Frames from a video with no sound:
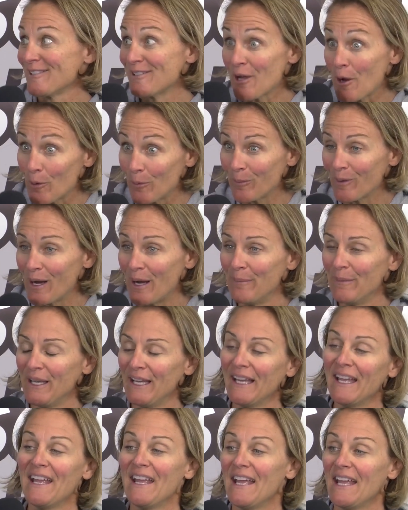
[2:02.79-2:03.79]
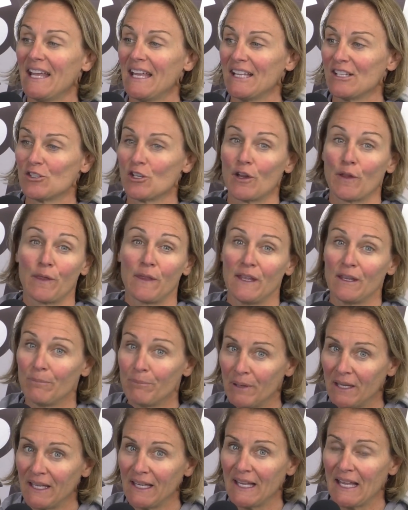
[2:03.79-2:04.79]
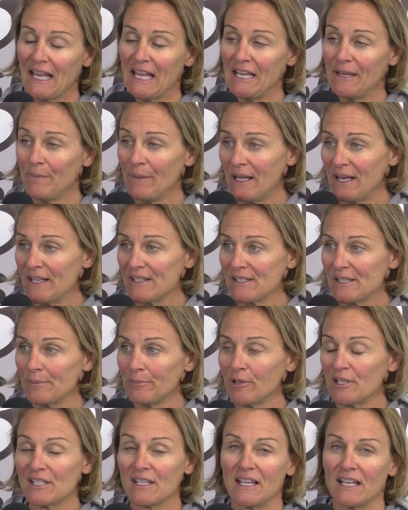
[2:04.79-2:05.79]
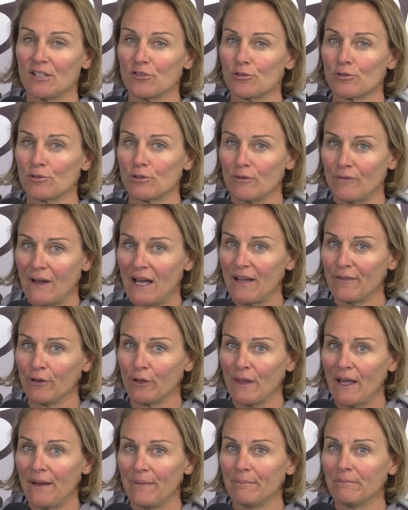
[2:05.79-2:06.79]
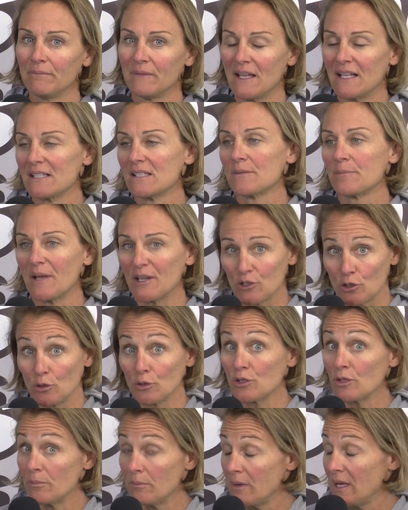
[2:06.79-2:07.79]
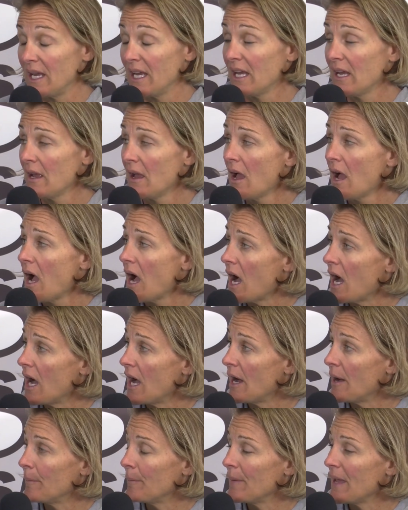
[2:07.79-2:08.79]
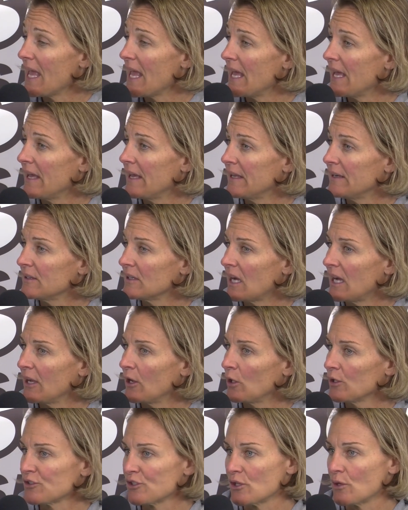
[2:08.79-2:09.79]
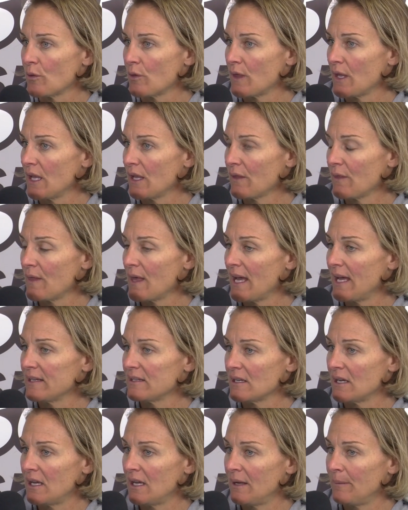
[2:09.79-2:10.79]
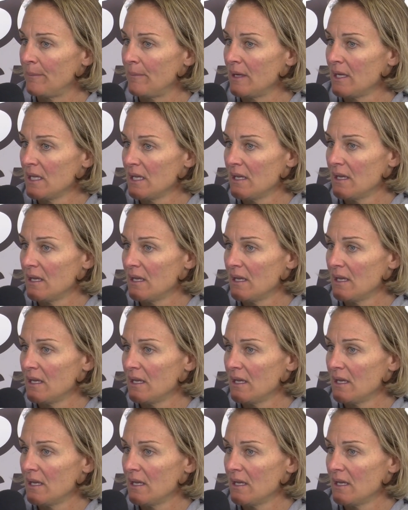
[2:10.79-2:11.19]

it's homecoming. It's our Think Pink game, and as a breast cancer survivor, that that's special to me. Um, and I also think that. Um,